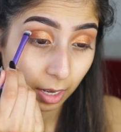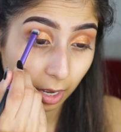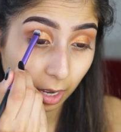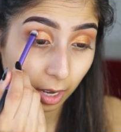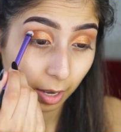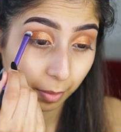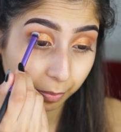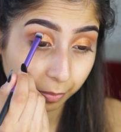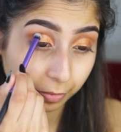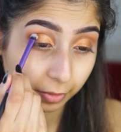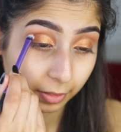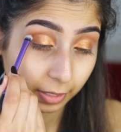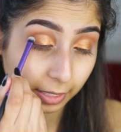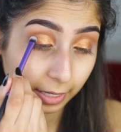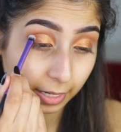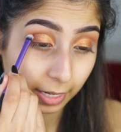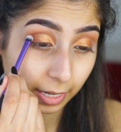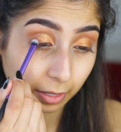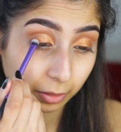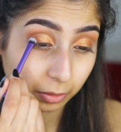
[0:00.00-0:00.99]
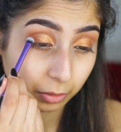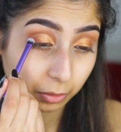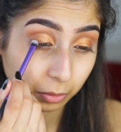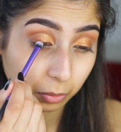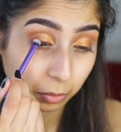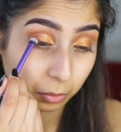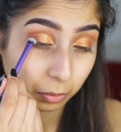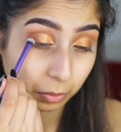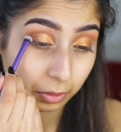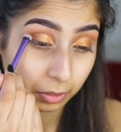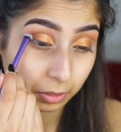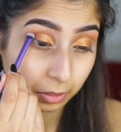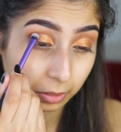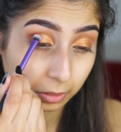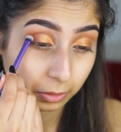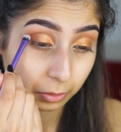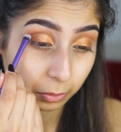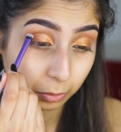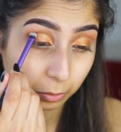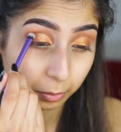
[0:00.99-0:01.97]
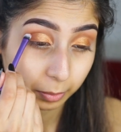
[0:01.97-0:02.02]
up the outer corner
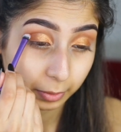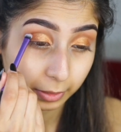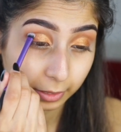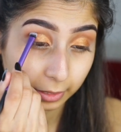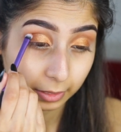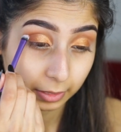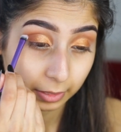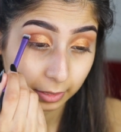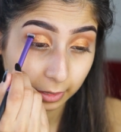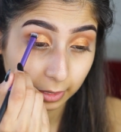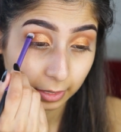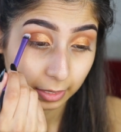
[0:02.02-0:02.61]
a little bit.